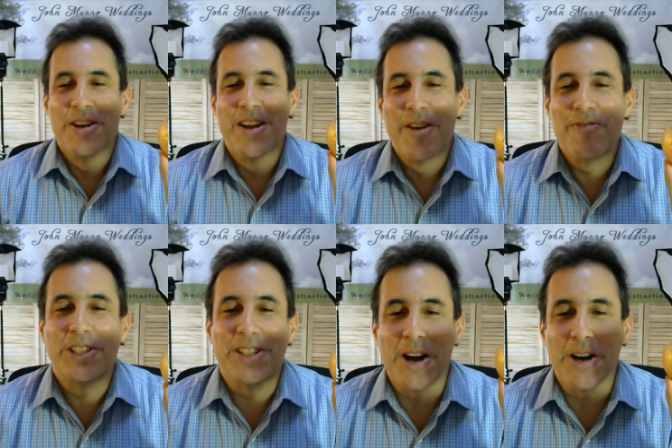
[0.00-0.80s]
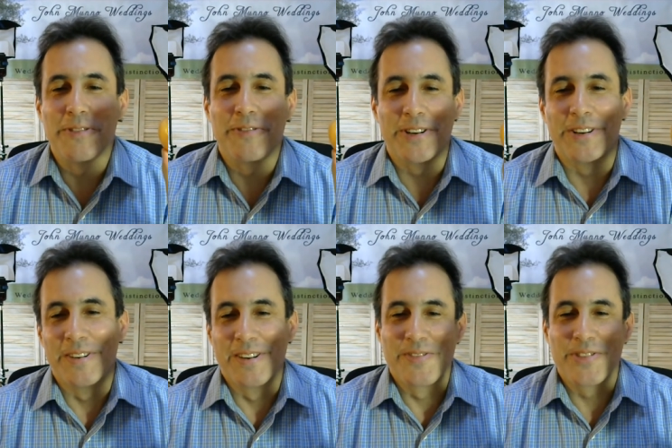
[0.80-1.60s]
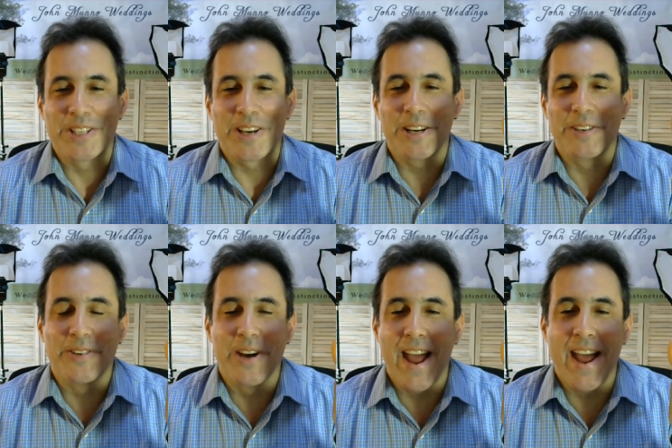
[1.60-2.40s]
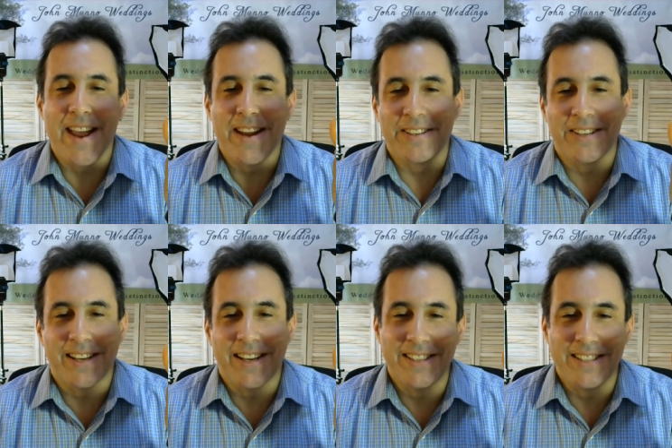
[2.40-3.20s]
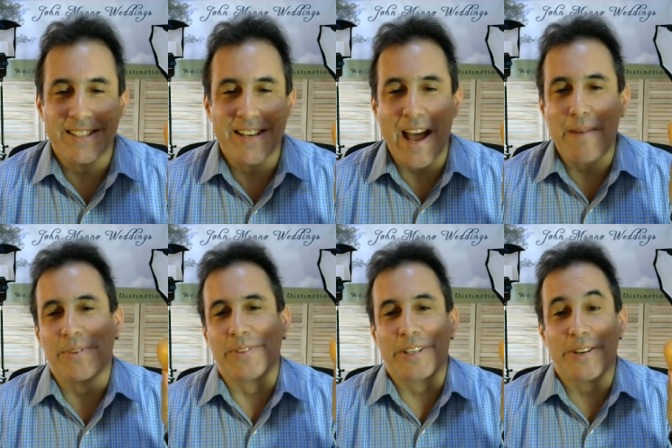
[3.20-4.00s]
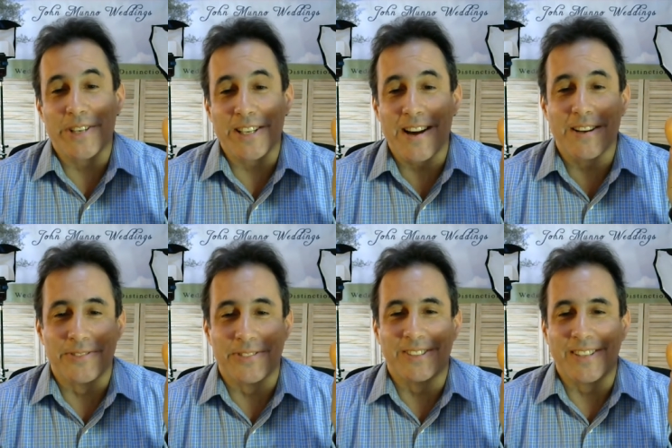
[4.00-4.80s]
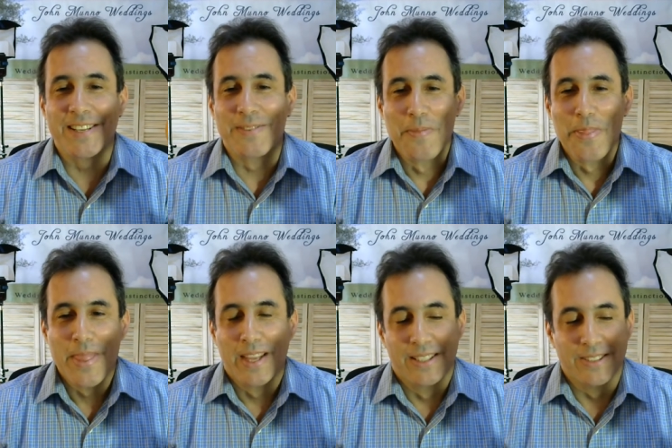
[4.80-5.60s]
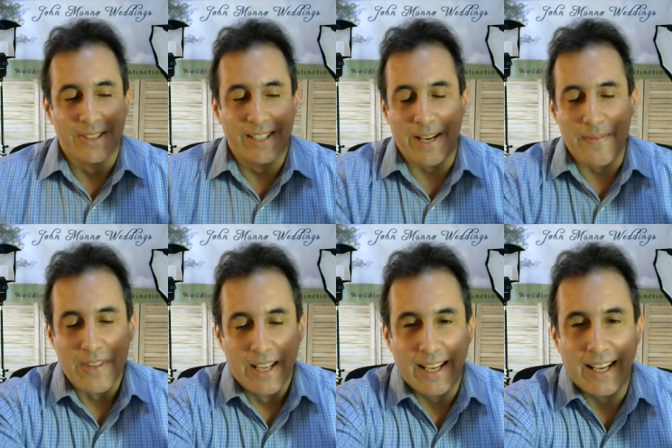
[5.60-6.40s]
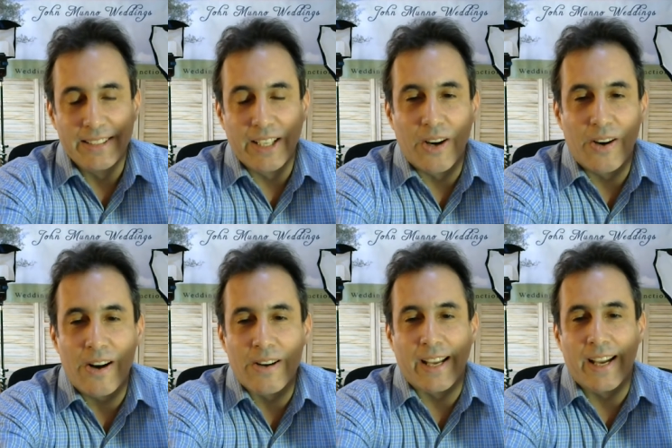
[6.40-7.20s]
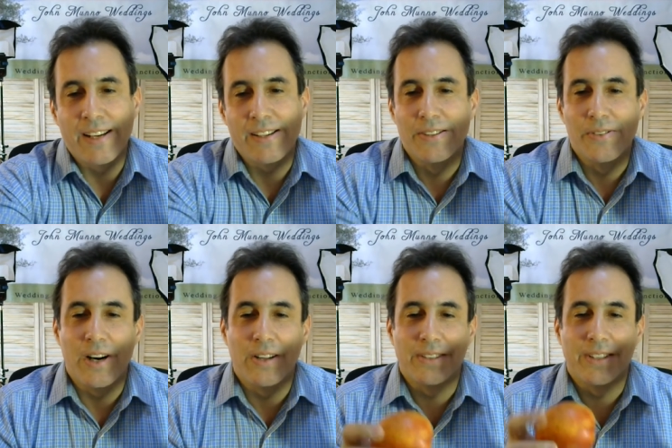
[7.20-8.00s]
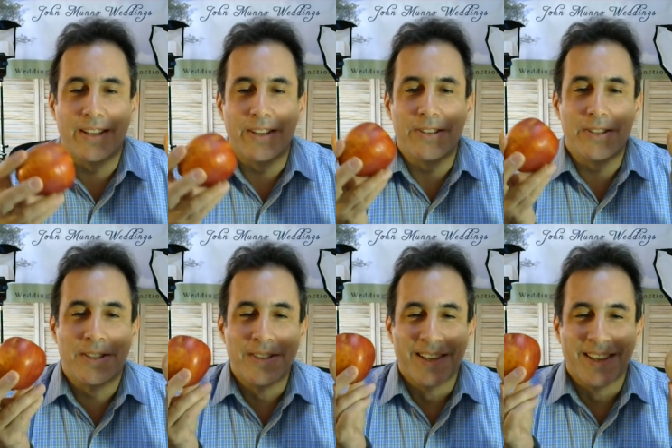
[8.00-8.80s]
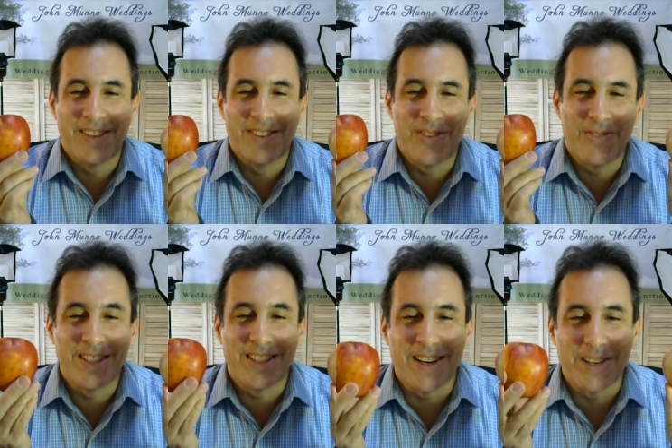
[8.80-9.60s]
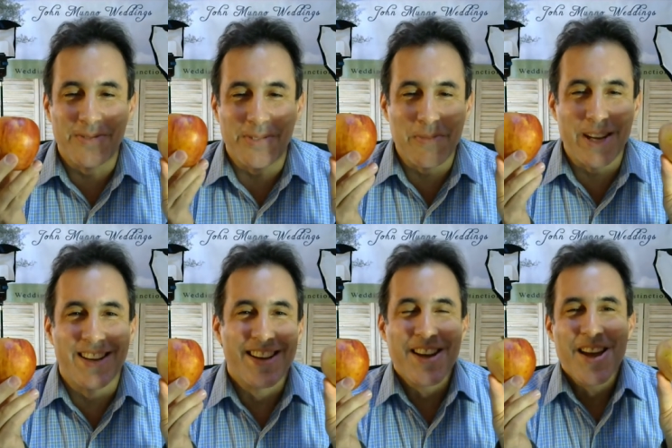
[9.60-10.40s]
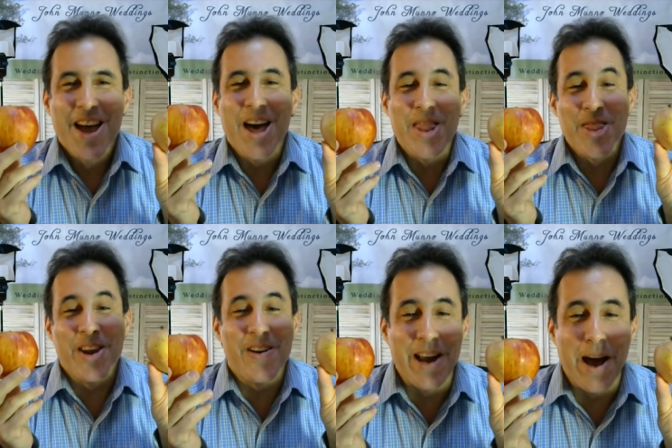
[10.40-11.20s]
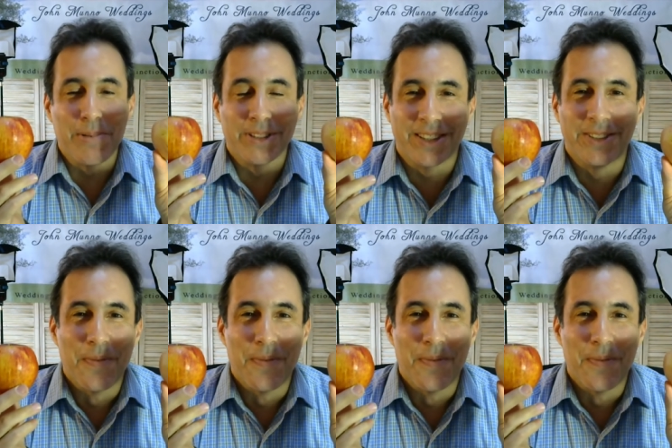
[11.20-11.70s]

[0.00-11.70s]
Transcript: photographer, photographer A, okay, is an apple. They're a photographer, right? Okay. And they go, okay, well, here's photographer B. They're an apple too.